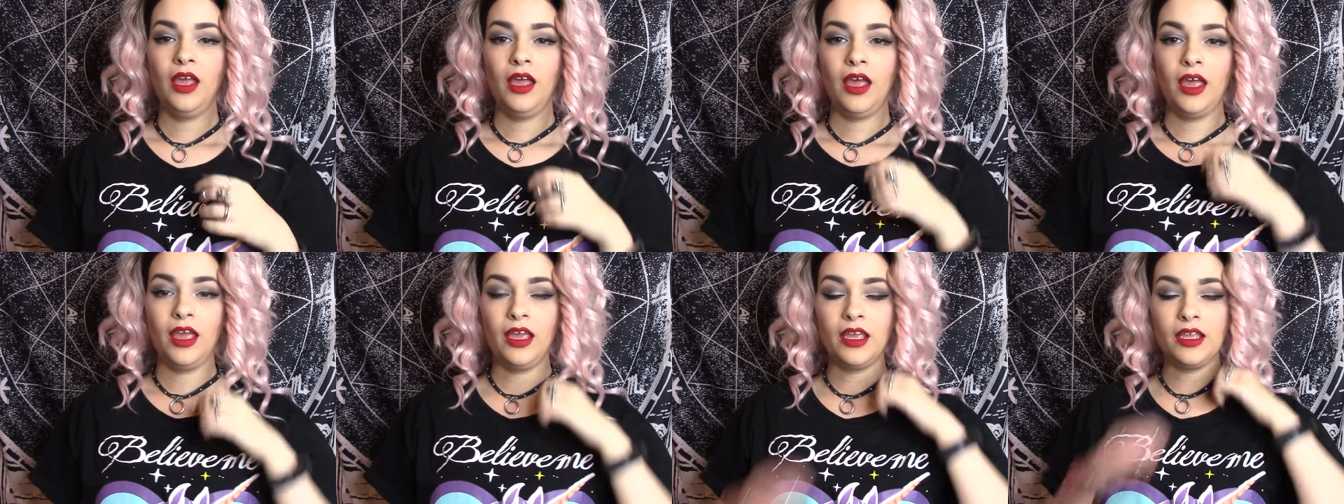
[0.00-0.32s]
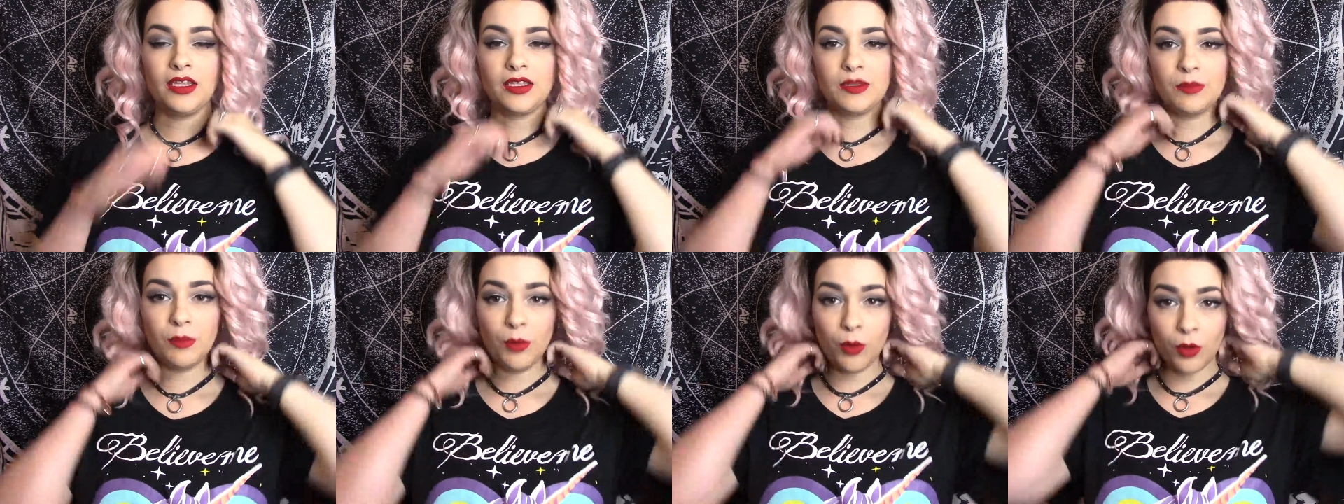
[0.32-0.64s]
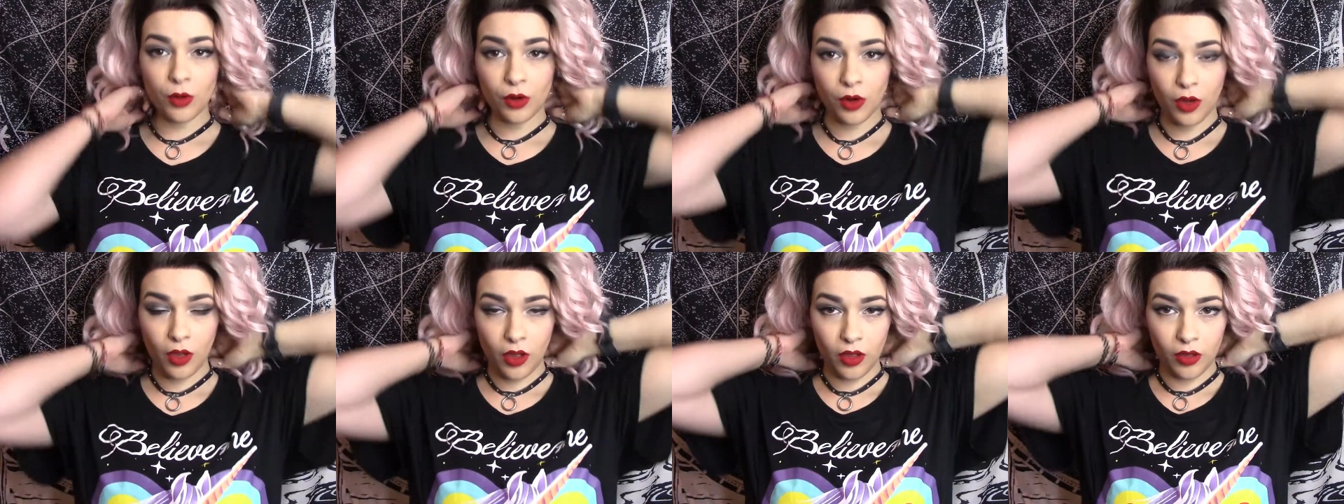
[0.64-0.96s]
It's more
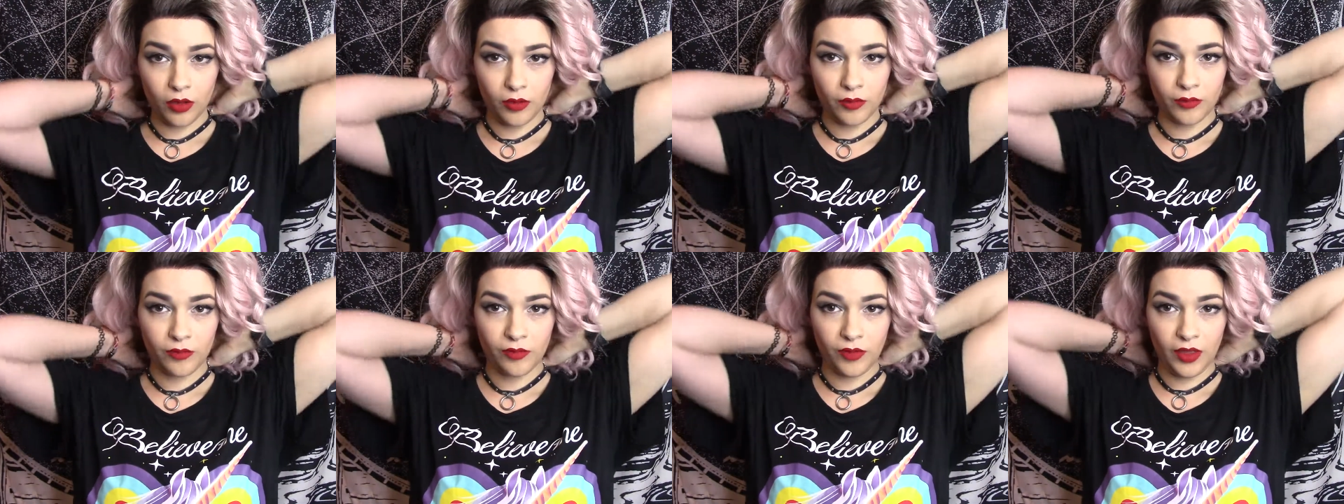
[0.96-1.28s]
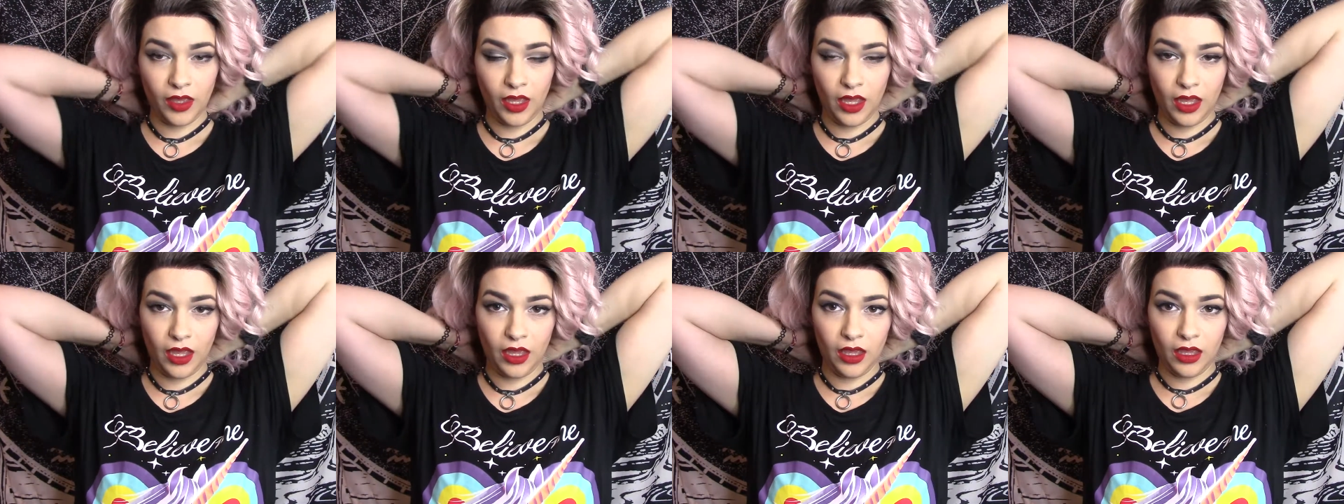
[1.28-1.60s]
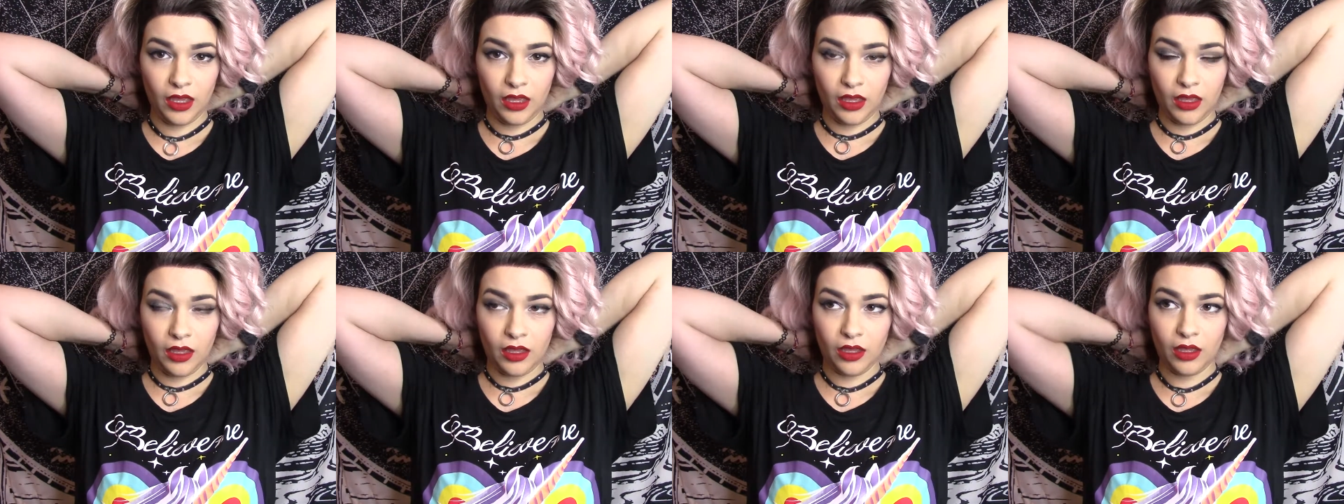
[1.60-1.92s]
of
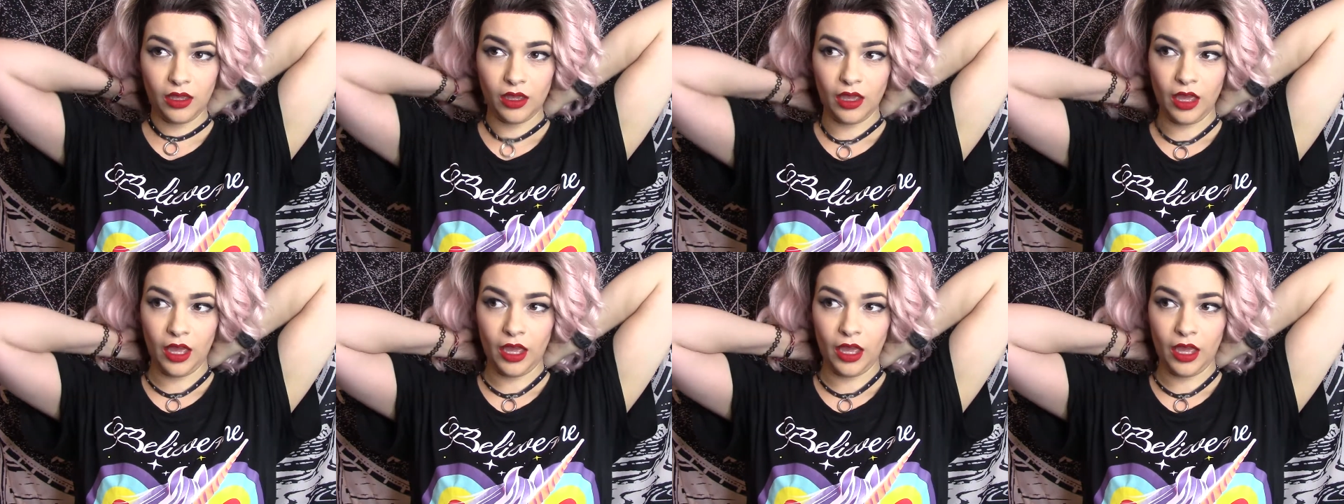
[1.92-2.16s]
a